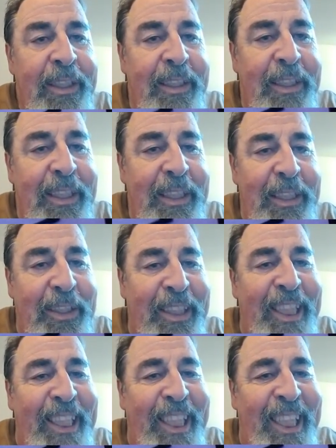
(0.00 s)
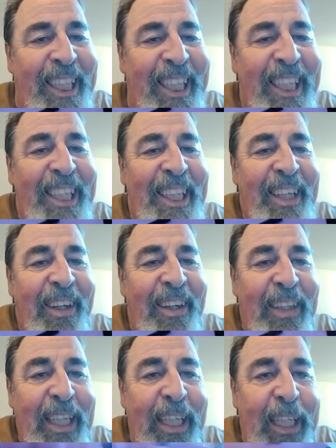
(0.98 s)
Look at this thing.
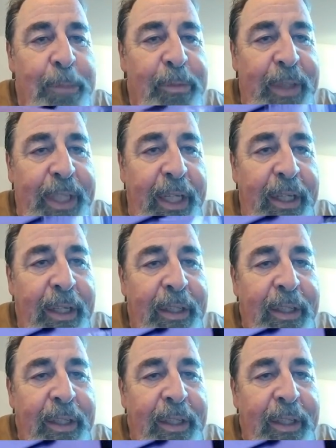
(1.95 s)
Okay, it comes with a